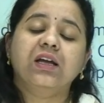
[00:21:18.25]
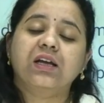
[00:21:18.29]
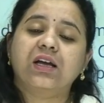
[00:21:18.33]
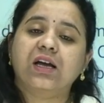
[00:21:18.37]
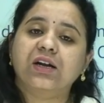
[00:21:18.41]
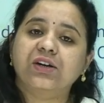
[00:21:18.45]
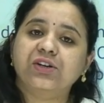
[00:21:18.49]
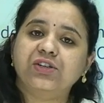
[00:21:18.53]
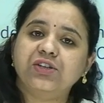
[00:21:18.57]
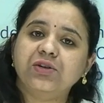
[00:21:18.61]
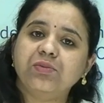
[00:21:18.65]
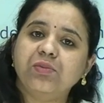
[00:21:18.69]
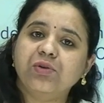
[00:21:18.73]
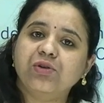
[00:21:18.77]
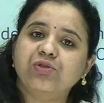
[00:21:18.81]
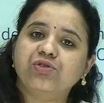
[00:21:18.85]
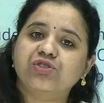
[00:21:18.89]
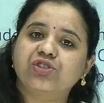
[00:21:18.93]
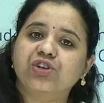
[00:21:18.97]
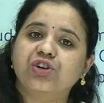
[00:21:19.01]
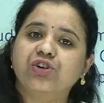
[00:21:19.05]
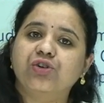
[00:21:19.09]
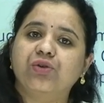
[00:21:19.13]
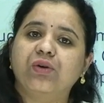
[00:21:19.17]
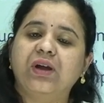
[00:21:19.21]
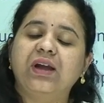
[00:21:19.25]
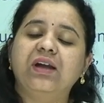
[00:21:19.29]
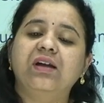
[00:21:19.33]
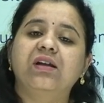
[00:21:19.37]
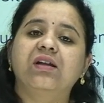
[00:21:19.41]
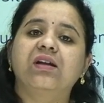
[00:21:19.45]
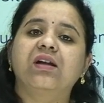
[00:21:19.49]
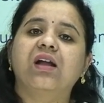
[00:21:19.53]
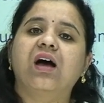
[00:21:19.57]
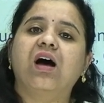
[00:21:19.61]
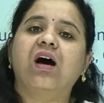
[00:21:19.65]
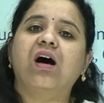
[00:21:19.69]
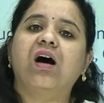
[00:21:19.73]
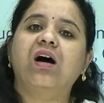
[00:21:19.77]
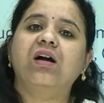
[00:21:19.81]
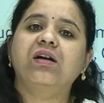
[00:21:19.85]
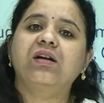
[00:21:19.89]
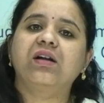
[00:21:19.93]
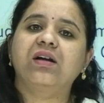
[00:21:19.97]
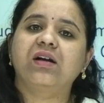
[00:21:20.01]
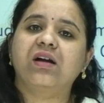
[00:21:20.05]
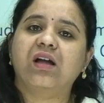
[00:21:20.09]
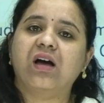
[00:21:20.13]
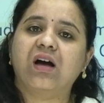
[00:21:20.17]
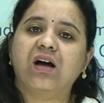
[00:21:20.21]
contribution to Indian
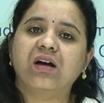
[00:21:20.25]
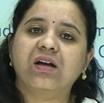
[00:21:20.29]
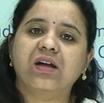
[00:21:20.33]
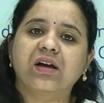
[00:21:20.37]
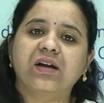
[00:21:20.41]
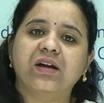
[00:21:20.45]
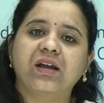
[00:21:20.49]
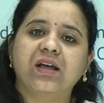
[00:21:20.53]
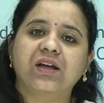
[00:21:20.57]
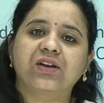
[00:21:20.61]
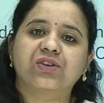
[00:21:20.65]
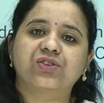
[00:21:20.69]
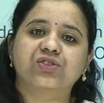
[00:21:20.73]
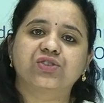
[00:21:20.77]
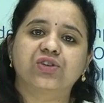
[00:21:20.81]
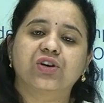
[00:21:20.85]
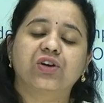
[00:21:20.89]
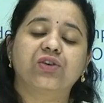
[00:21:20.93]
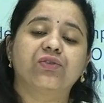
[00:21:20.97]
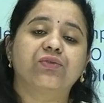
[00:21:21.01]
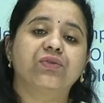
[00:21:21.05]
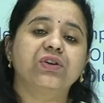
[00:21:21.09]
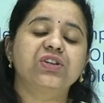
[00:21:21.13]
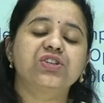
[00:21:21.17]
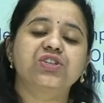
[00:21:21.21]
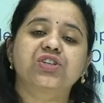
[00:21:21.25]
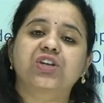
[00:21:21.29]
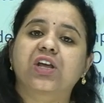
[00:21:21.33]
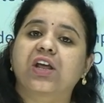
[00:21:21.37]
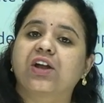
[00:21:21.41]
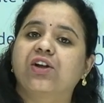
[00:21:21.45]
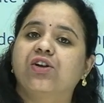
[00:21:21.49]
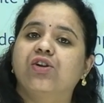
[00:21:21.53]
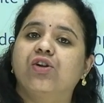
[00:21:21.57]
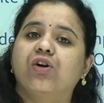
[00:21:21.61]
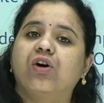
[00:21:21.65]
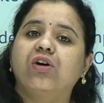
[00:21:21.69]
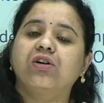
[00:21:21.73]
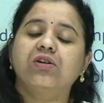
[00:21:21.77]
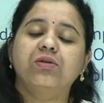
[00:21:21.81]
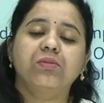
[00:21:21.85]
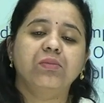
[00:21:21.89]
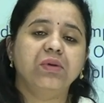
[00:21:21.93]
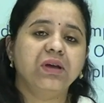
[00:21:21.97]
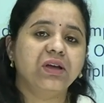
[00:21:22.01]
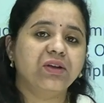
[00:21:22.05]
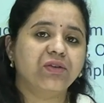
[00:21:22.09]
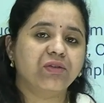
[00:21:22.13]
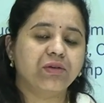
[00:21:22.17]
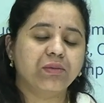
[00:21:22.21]
art and architecture which cannot
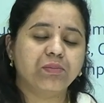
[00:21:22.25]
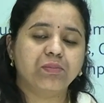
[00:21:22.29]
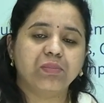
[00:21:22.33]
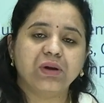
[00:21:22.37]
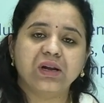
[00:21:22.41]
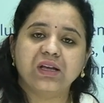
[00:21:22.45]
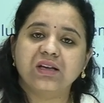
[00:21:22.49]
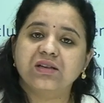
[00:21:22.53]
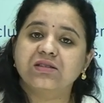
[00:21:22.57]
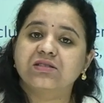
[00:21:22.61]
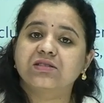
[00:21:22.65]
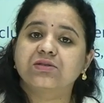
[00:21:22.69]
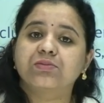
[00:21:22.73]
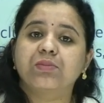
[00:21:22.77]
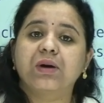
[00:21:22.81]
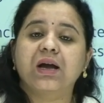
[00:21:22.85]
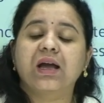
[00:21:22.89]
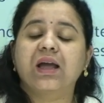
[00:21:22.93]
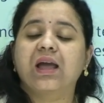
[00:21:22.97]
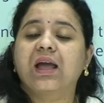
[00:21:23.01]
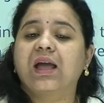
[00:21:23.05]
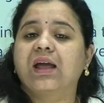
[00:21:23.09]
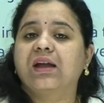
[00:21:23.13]
be replaced by